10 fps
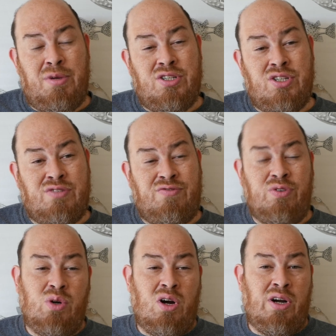somebody's just
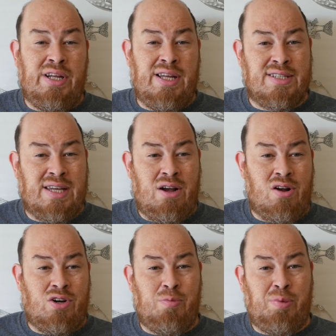foolhardy as a
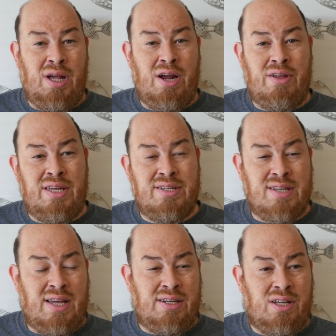character or player and they
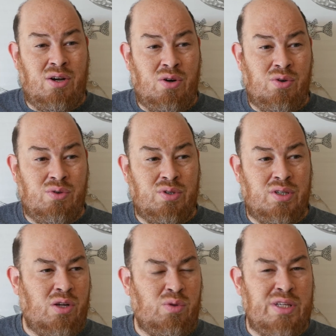decide to
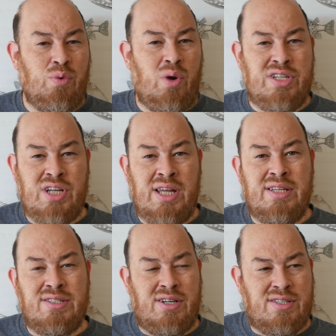go, you know, Leroy
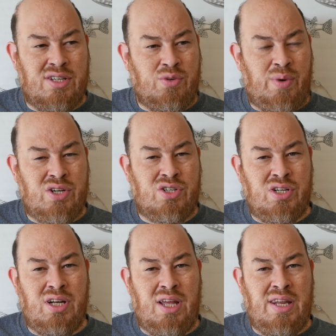Jenkins on a
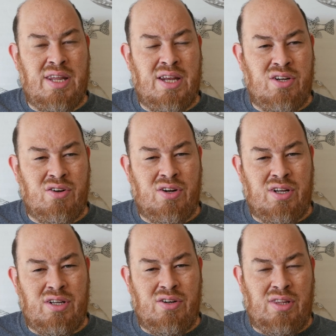situation and then
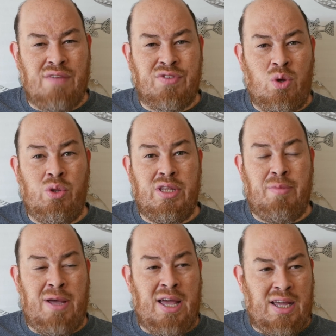you're you're left
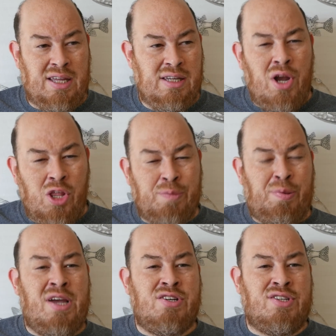holding the bag. When
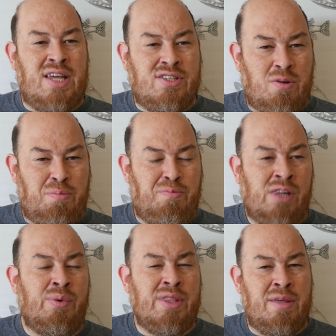other players just kind of start
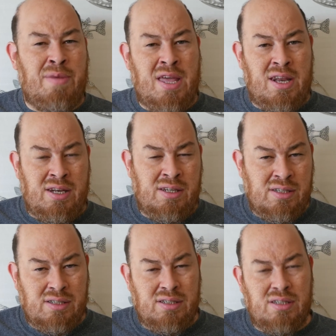following them in